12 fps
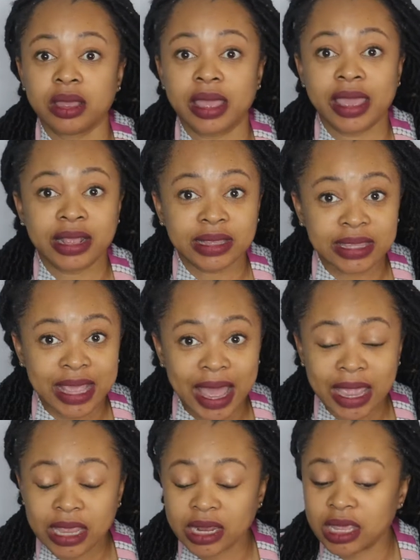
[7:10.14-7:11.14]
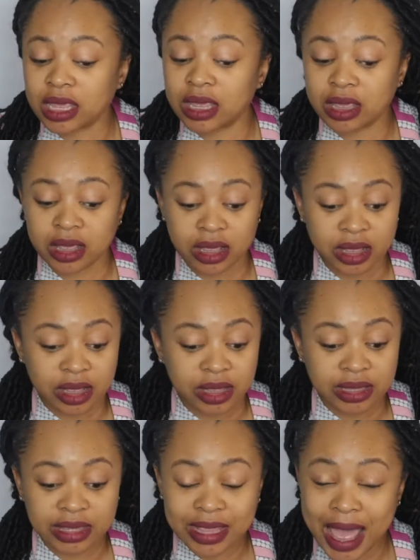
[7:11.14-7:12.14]
anxiety,
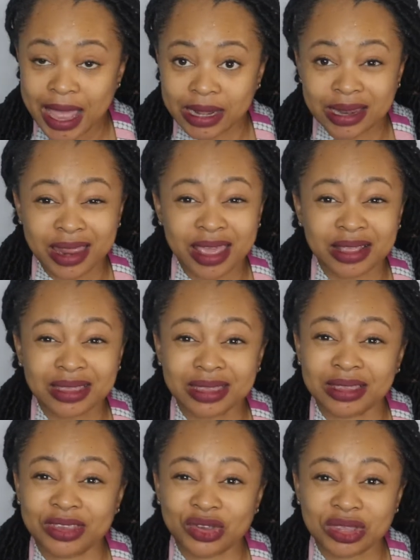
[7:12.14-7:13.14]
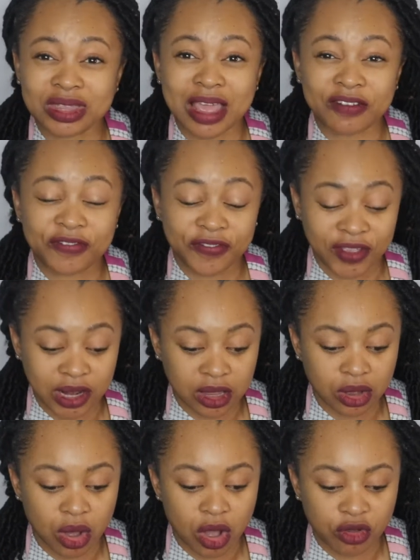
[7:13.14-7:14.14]
sadness, just that
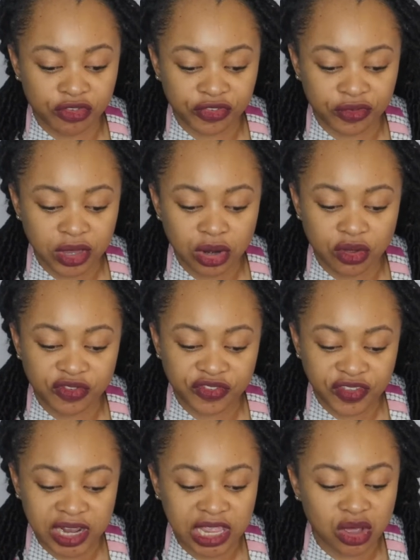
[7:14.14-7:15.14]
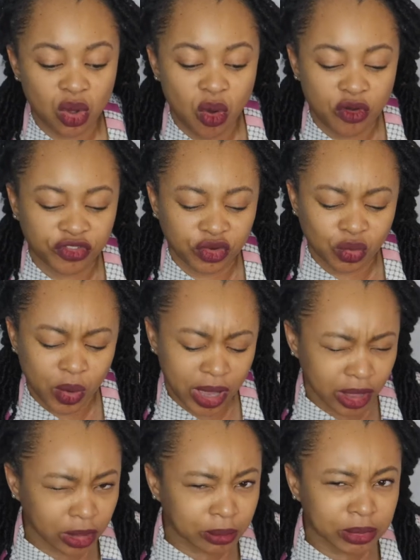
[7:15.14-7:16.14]
feeling of, feeling
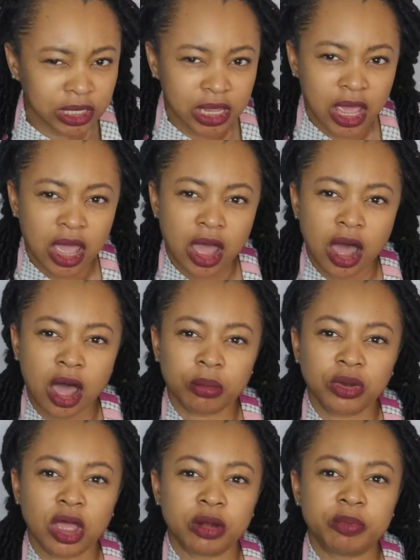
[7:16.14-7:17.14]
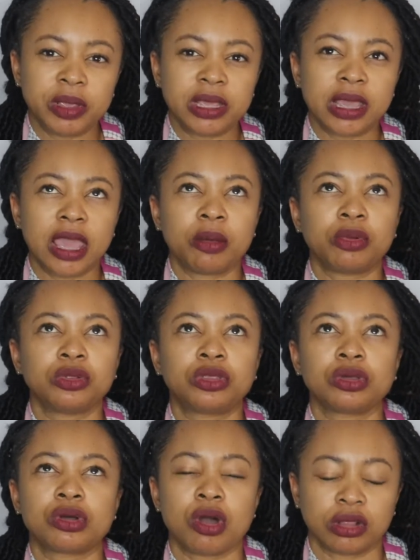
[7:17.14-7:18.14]
overwhelmed, not being able
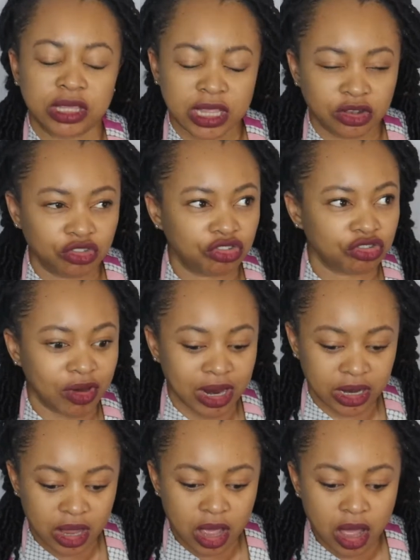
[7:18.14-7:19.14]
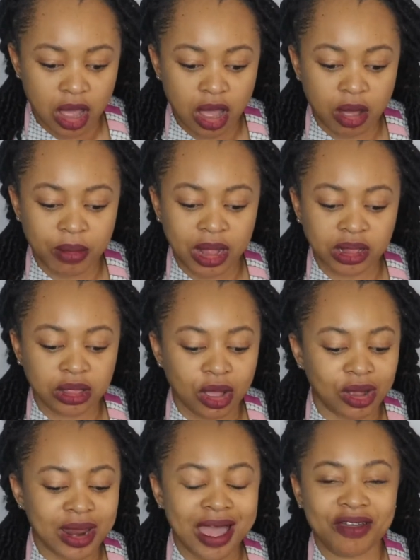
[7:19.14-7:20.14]
to concentrate a
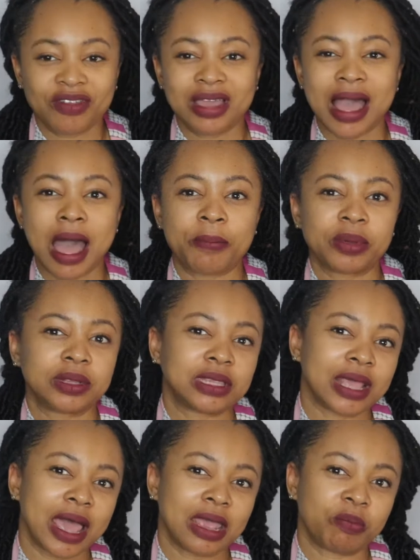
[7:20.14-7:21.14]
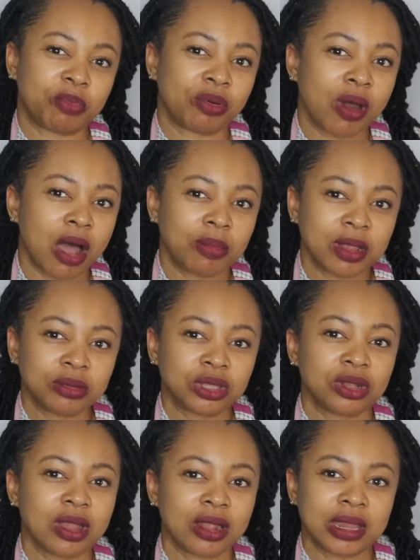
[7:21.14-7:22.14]
lot, having appetite problems
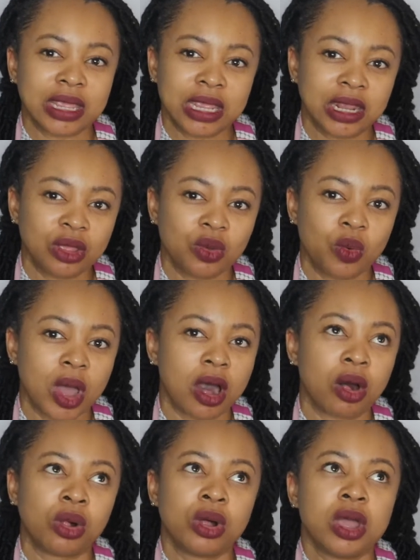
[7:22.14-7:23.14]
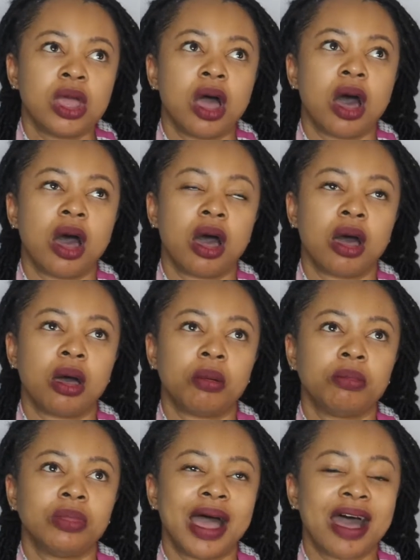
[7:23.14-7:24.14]
and not eating well,
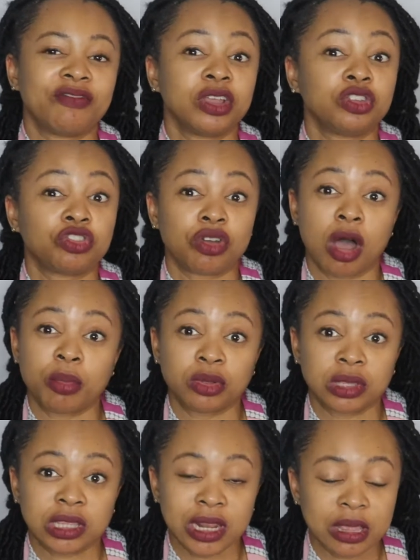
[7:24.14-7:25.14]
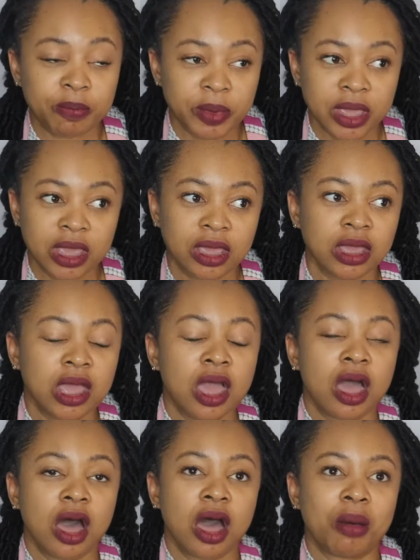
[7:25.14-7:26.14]
having trouble sleeping.
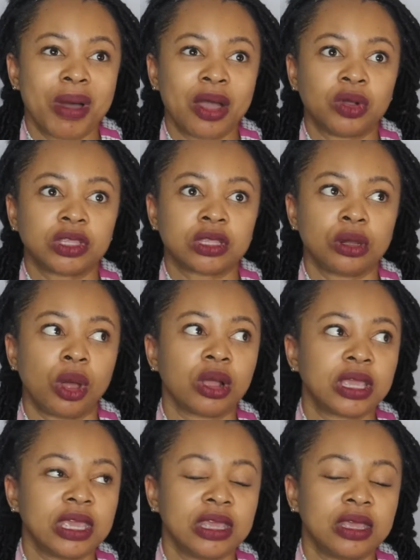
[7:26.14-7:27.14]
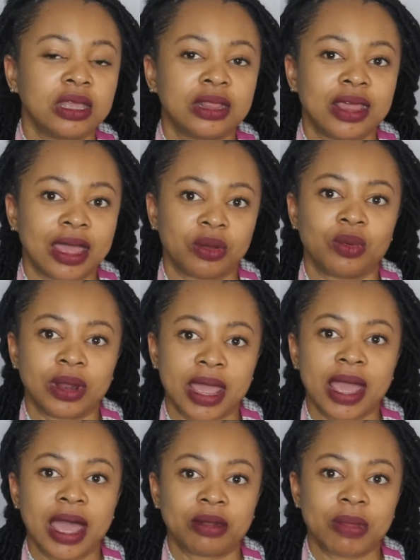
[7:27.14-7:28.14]
I was lucky that when
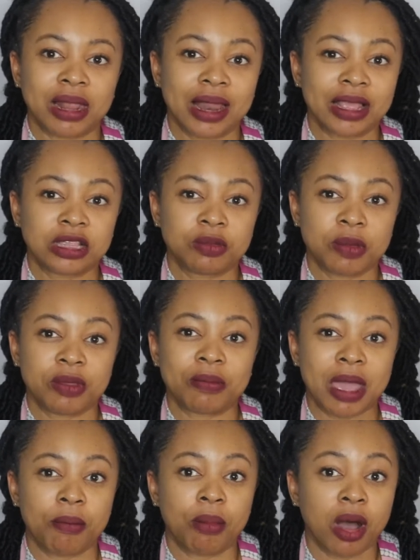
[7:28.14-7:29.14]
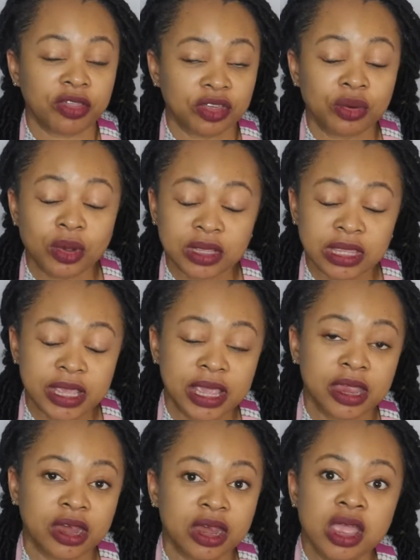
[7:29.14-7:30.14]
I had my last baby, my mother was
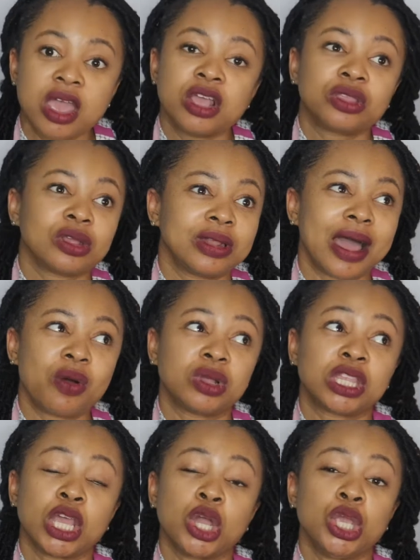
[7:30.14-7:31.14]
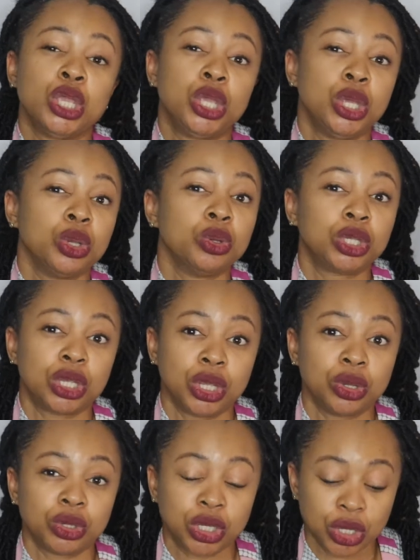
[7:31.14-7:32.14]
here. So that was a
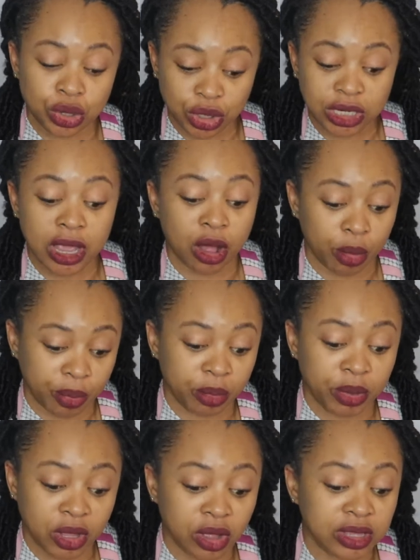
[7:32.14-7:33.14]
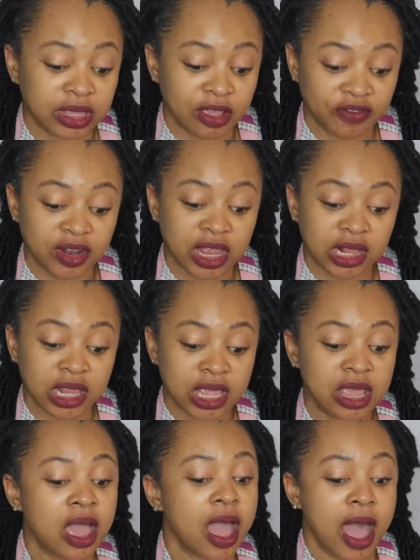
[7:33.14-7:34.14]
huge help, because
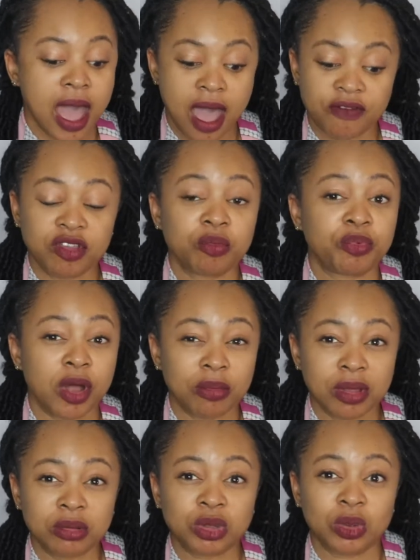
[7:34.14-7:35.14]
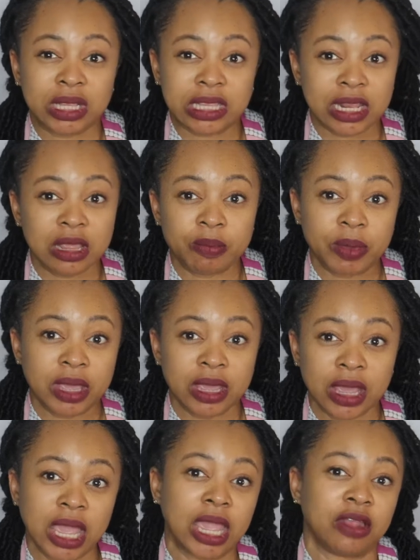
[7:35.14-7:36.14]
definitely having problems with
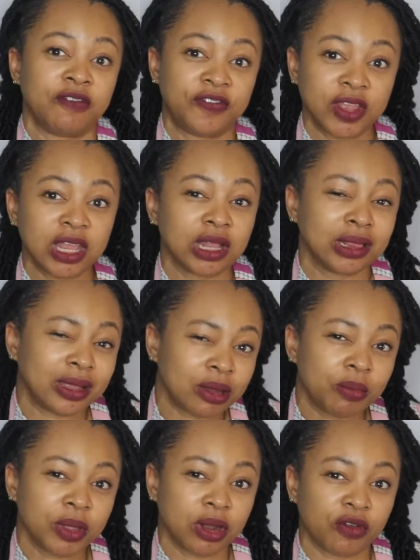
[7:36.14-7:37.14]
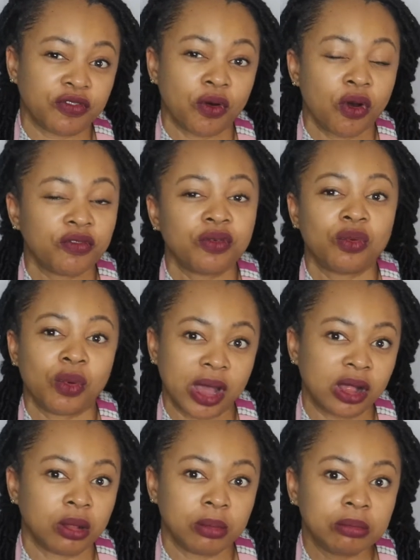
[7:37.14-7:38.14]
sleeping and feeling a little bit of
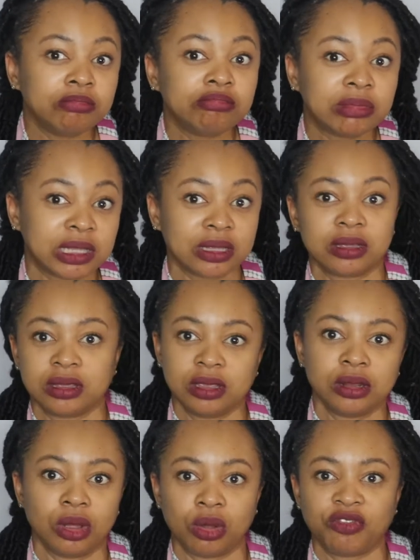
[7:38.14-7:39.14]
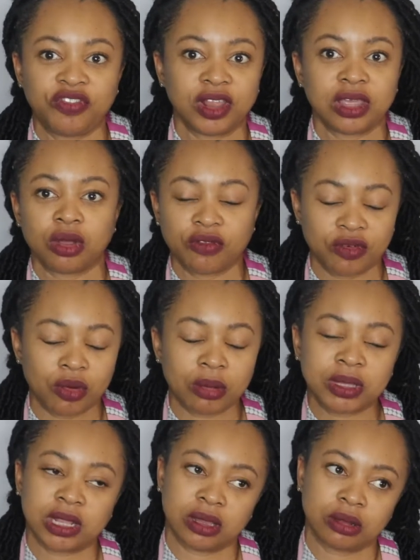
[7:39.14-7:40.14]
overwhelmed, feeling
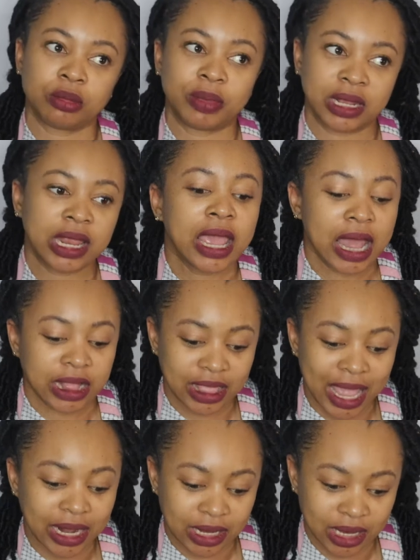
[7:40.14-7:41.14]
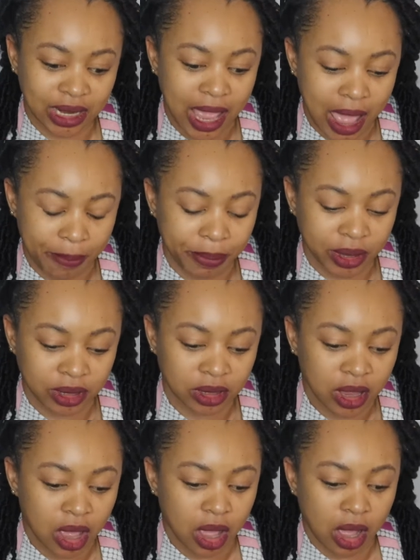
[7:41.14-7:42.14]
overwhelmed a little bit, that did
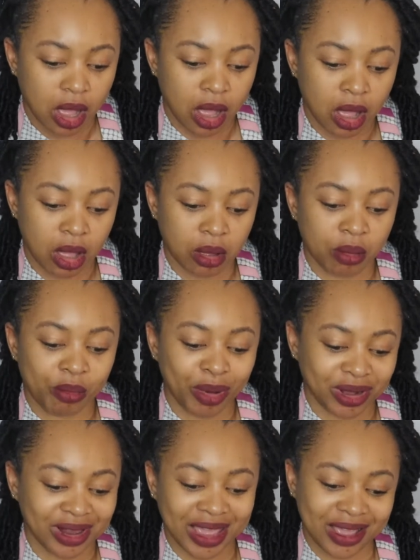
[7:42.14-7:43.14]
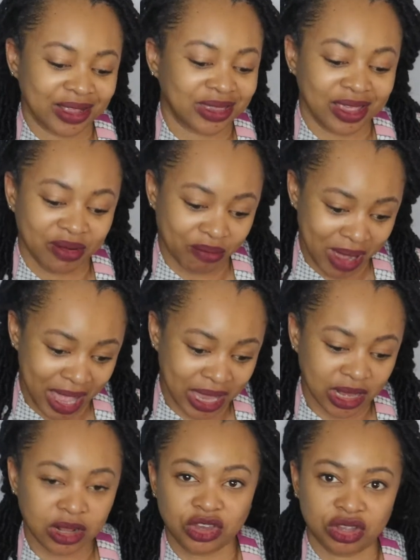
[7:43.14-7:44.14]
happen. But like I said,
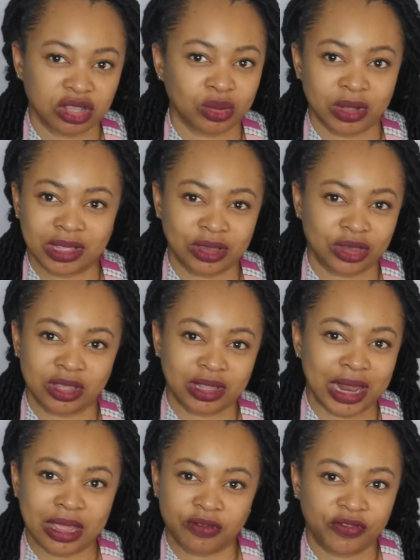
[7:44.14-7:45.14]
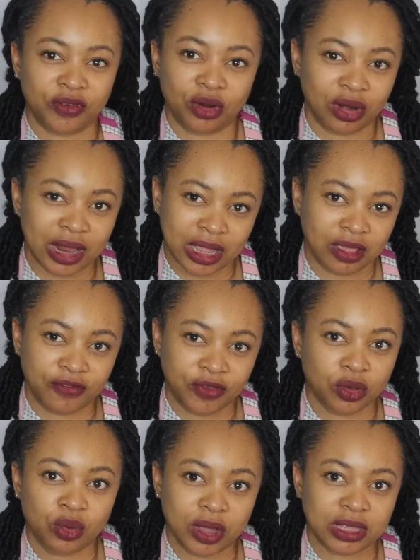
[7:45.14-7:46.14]
mine just was just like for like a
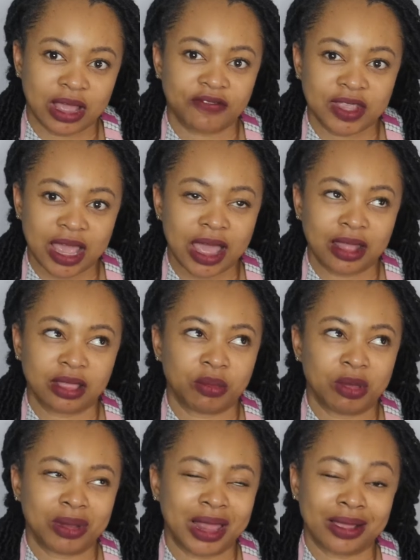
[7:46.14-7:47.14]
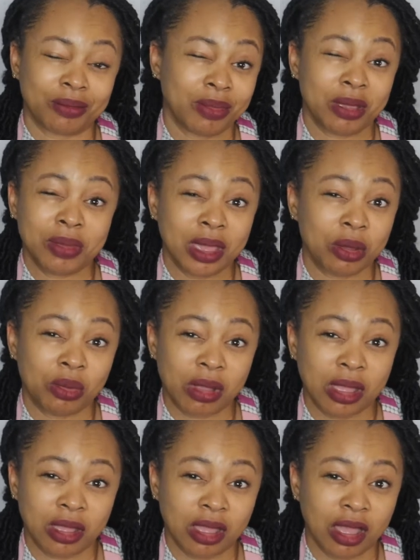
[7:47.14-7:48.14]
few weeks after I had the baby, like maybe
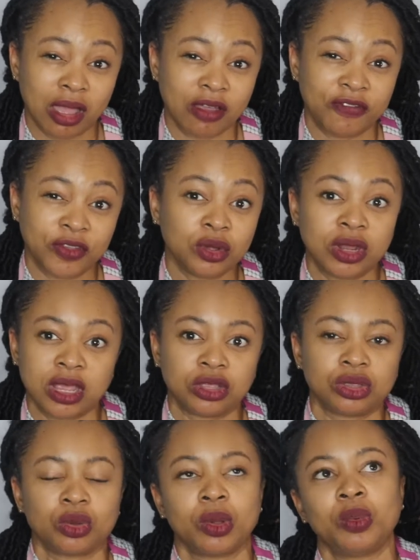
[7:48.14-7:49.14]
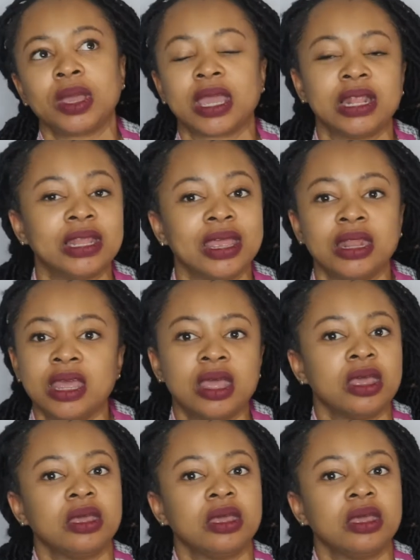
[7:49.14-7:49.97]
a few days to a week, and then